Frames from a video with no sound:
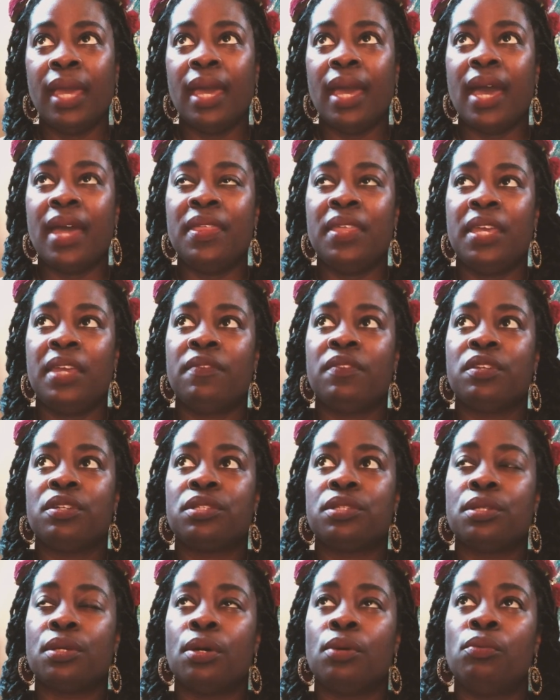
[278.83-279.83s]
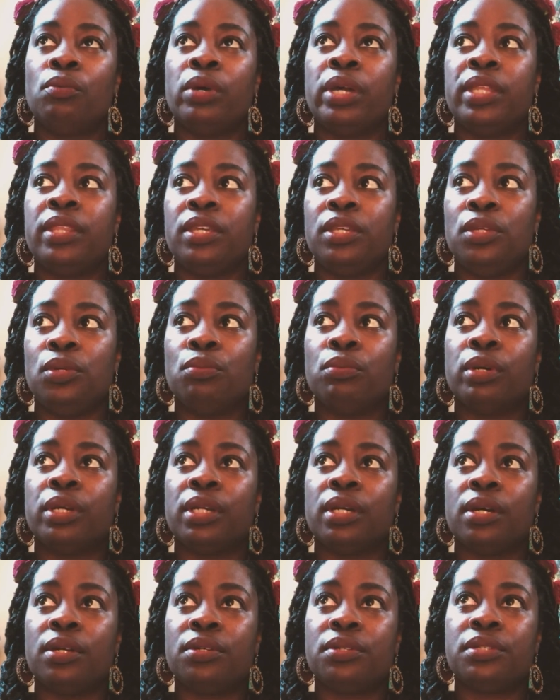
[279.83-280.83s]
I think if there's a way that you want
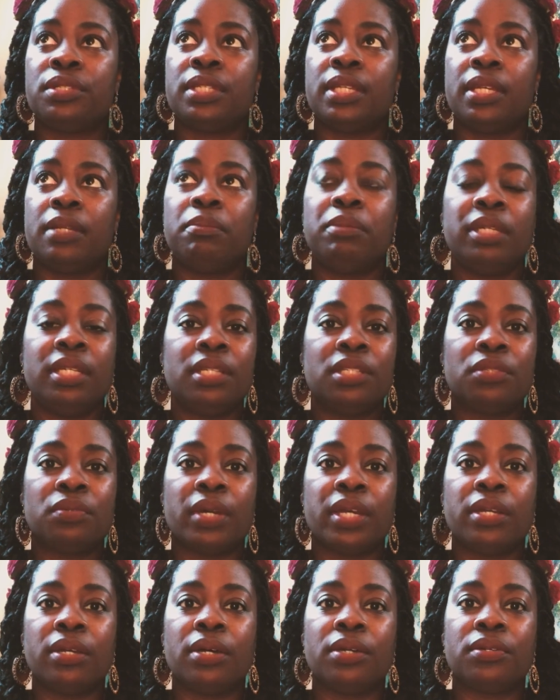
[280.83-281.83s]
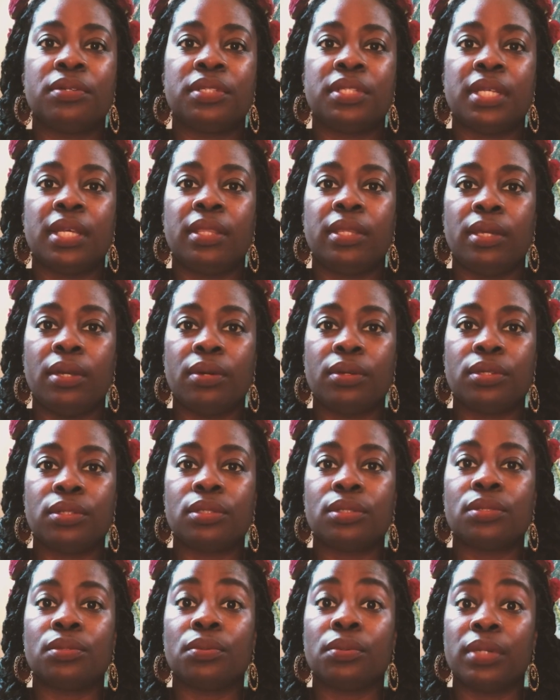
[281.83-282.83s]
to understand a piece, try to understand the
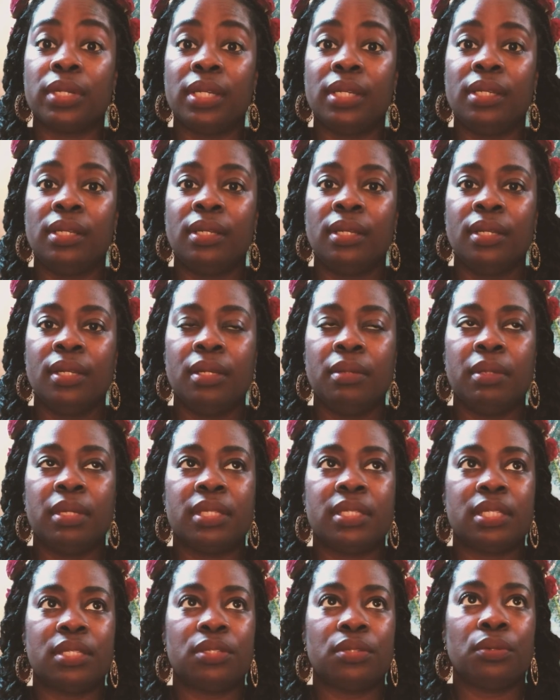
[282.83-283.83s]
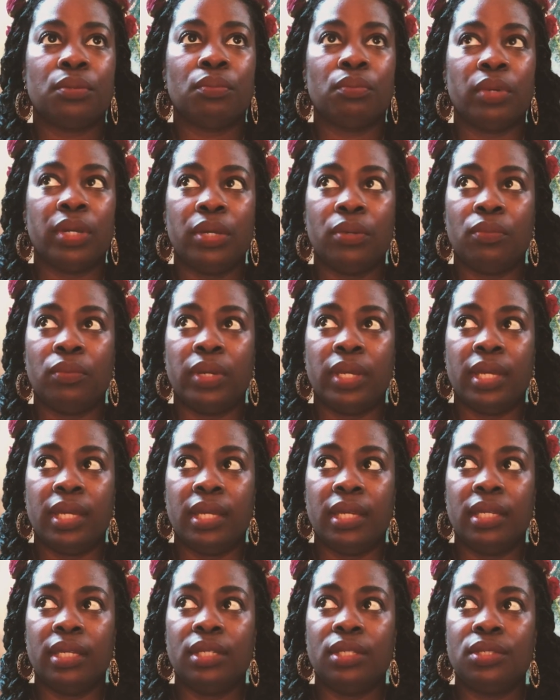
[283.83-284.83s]
artist's story, because it's a great
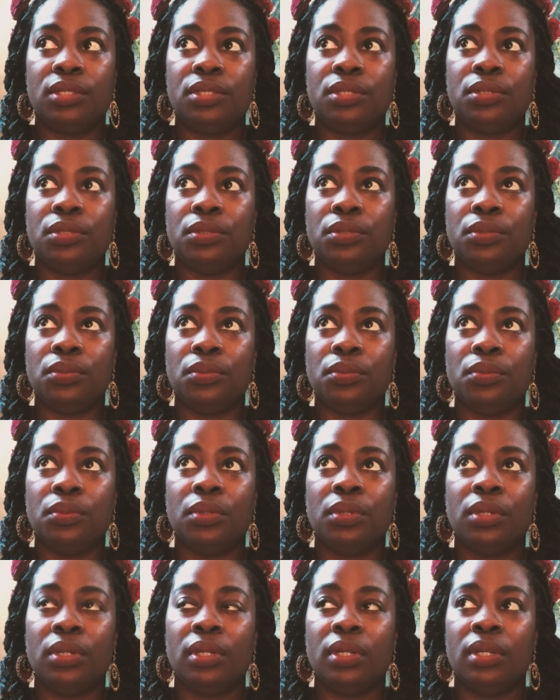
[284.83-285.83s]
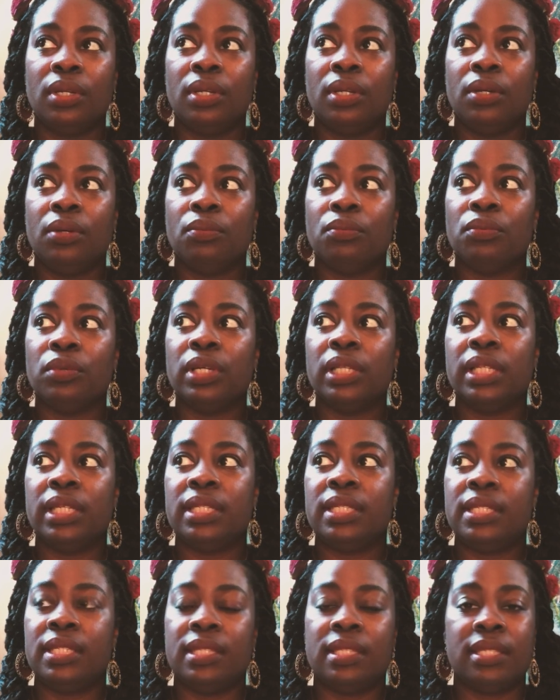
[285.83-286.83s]
way to really
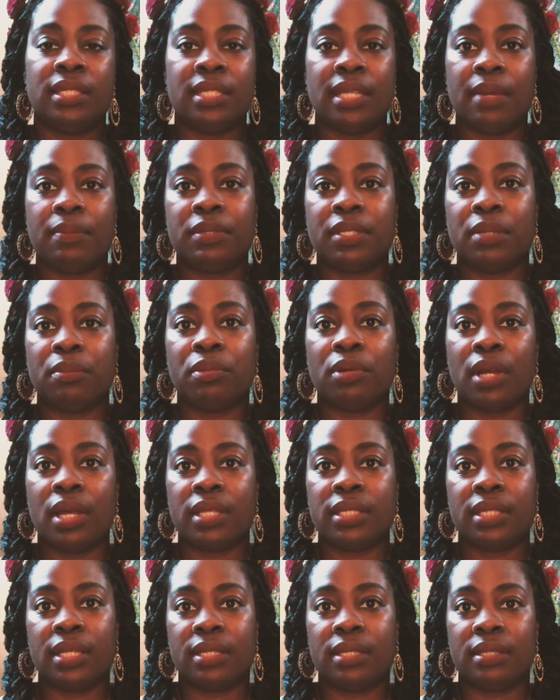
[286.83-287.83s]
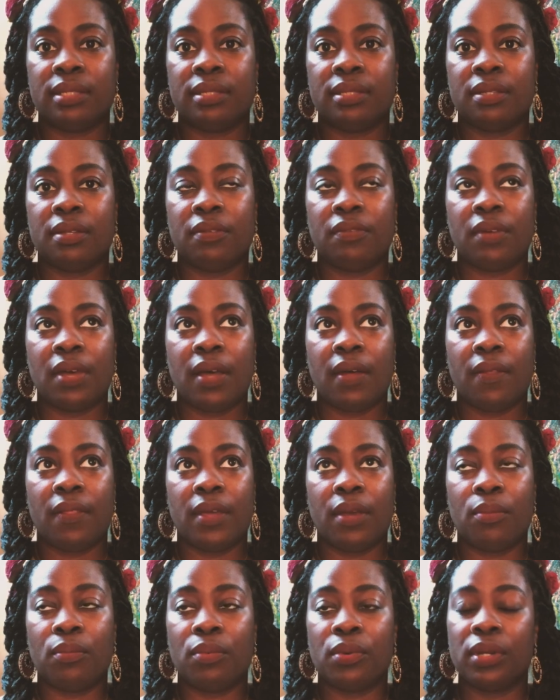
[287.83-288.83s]
see the depths and processes of how
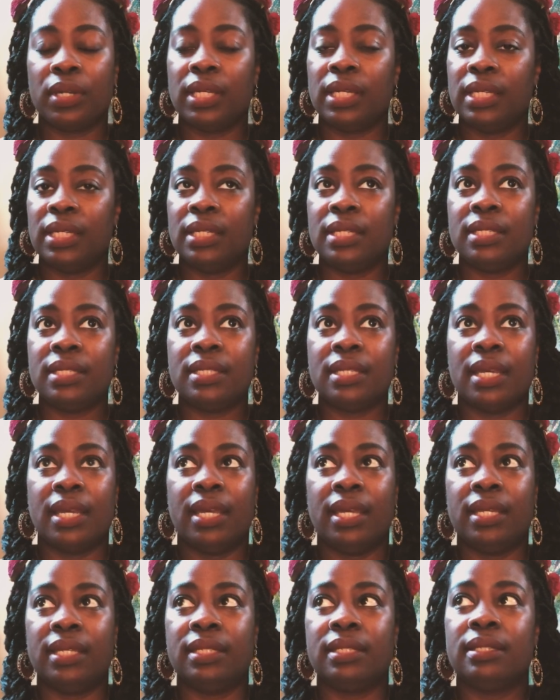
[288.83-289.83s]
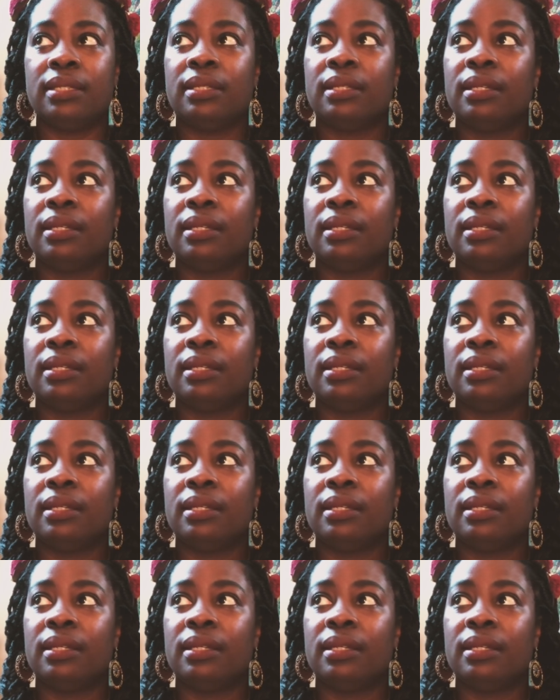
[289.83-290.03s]
that work is and